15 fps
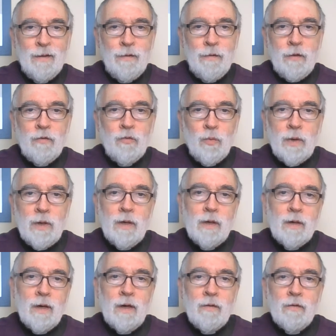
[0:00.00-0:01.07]
This
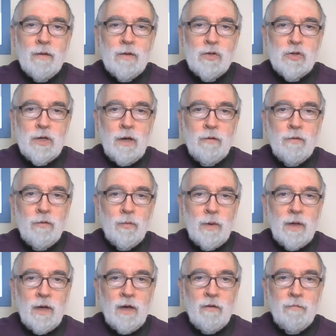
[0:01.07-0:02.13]
week at St Chad's,
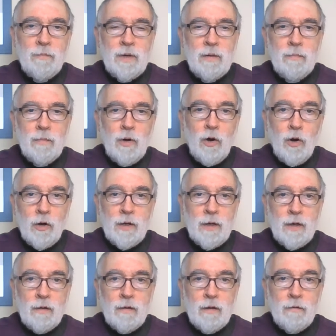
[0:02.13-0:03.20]
we have been
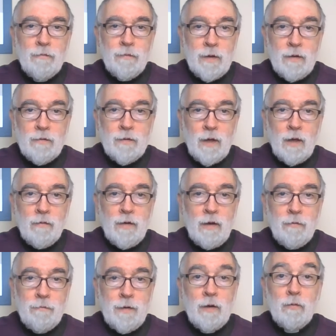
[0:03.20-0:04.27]
marking the feast day of
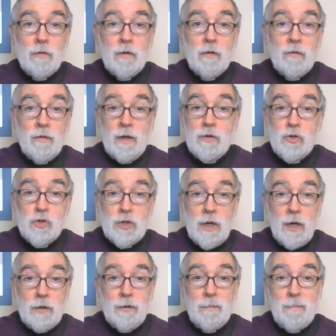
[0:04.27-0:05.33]
our founder, St
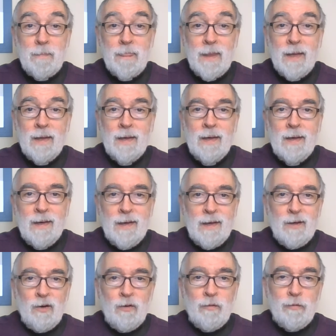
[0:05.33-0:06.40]
Chad.
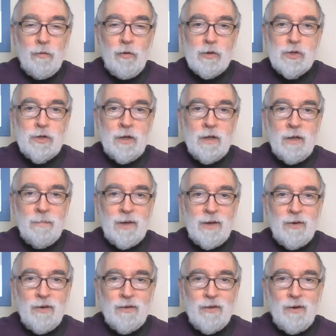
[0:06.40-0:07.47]
Unfortunately,
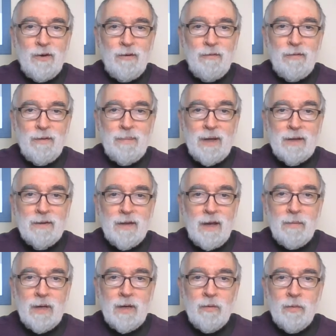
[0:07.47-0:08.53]
because of the
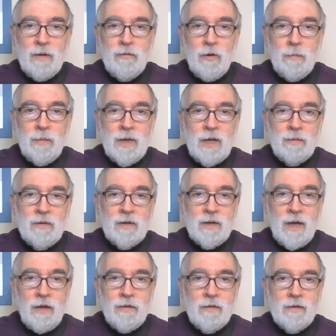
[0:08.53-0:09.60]
pandemic, we've not been able to
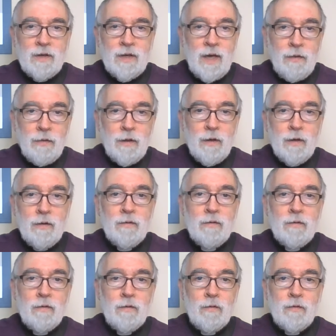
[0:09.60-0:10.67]
gather together
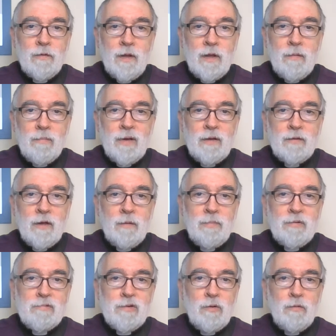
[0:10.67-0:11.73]
to celebrate our
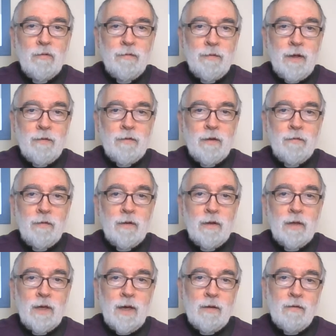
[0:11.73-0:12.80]
patronal festival.
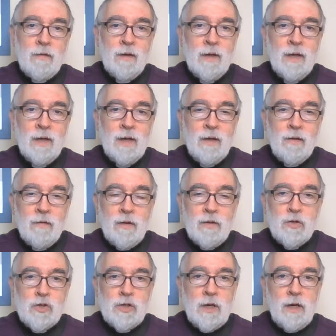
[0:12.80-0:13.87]
And yet,
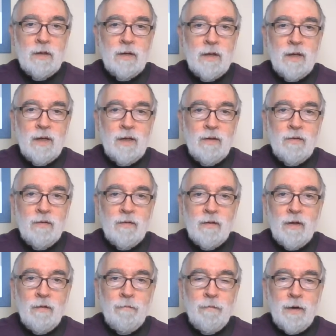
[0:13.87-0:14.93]
St Chad is
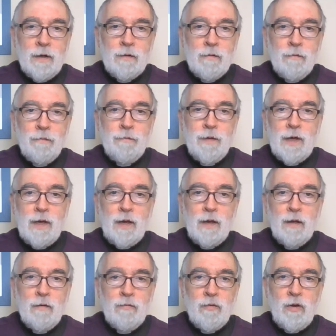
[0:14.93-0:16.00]
a vital
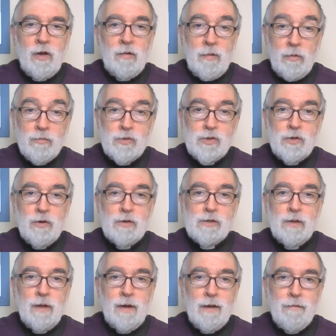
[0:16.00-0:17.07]
figure for our own
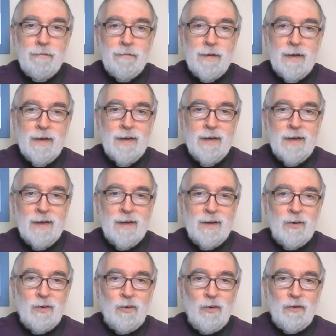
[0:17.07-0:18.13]
church life,
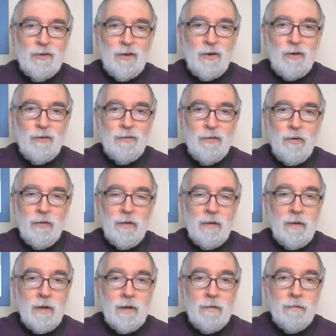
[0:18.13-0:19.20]
also for the
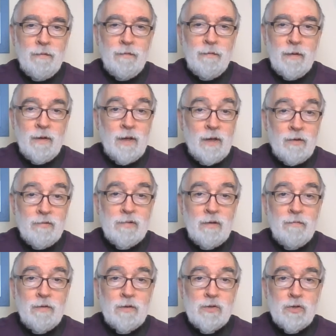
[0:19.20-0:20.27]
life and history
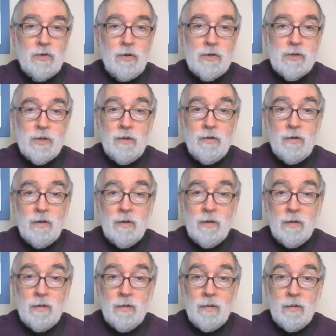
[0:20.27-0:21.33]
of the church in the
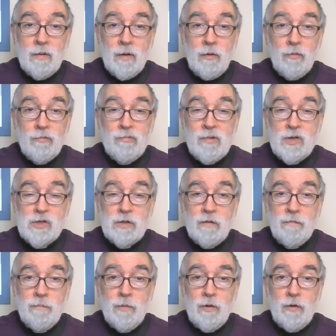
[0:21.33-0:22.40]
old region
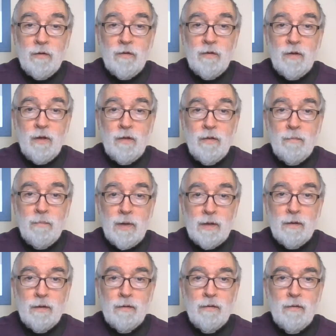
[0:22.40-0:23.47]
of Mercia, the
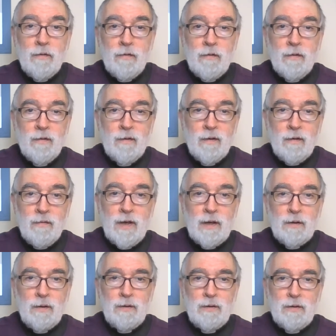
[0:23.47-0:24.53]
Midlands of
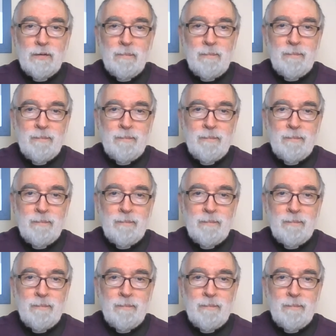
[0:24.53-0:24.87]
England.